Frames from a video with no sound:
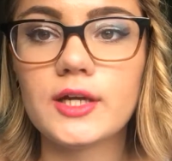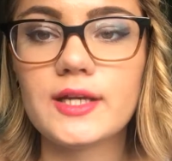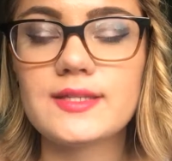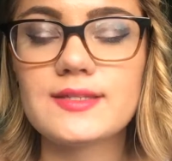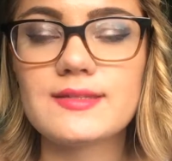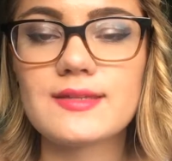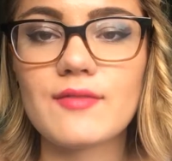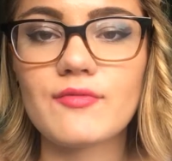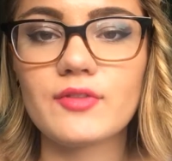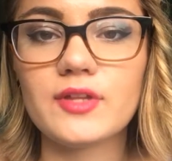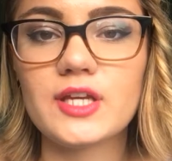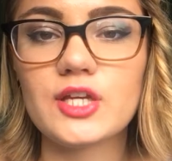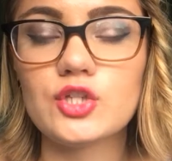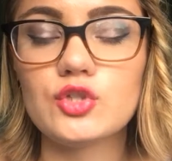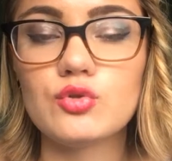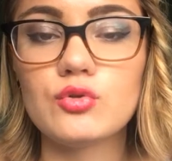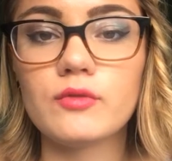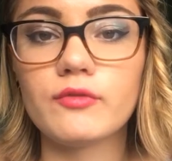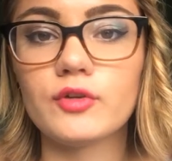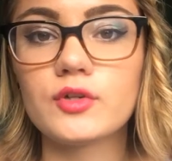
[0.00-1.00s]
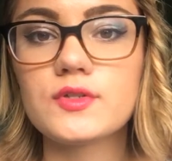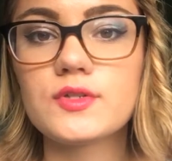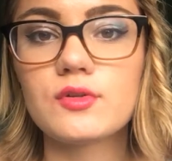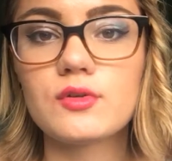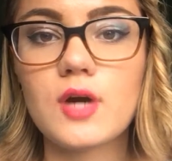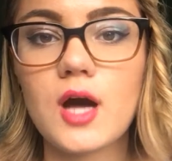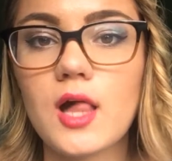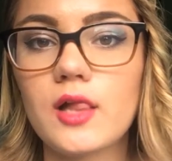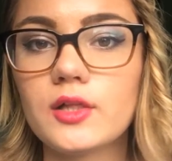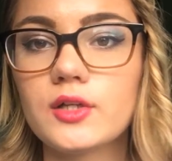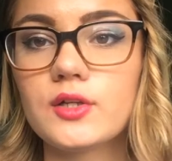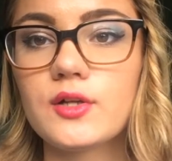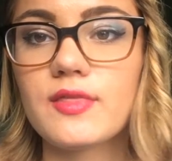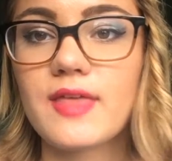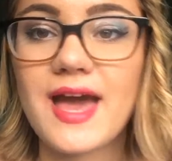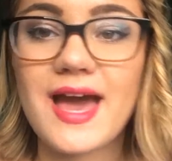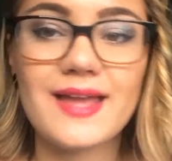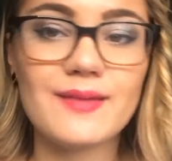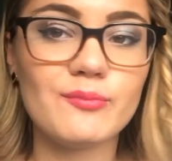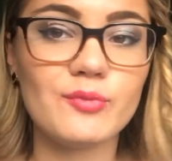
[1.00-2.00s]
It's definitely a universal color
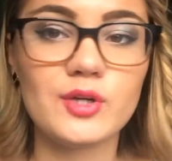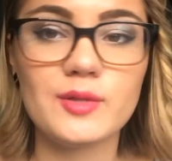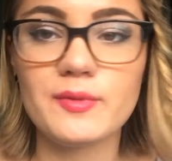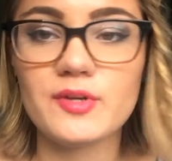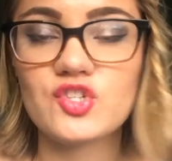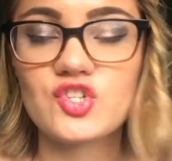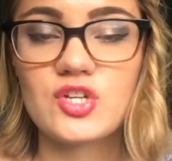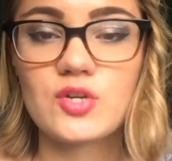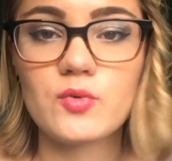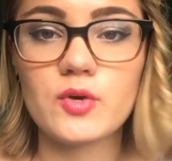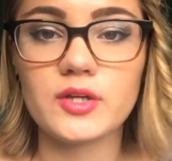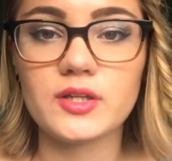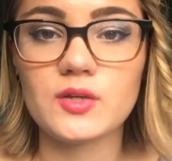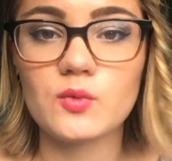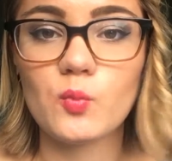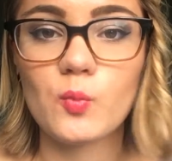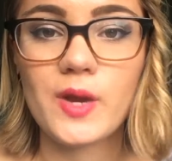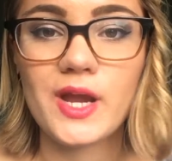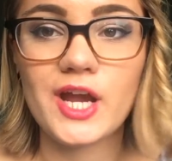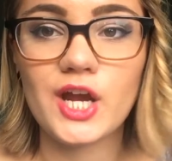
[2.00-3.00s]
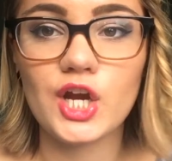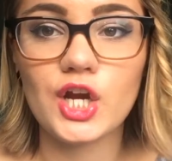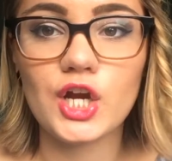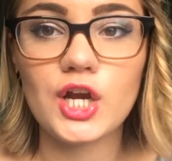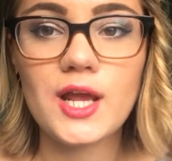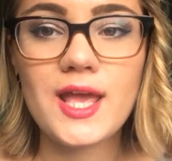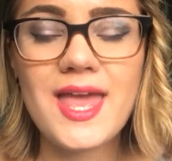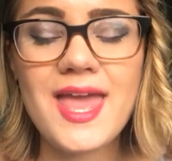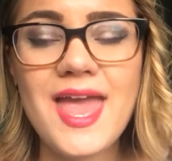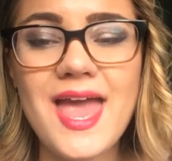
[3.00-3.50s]
that pretty much anyone can wear.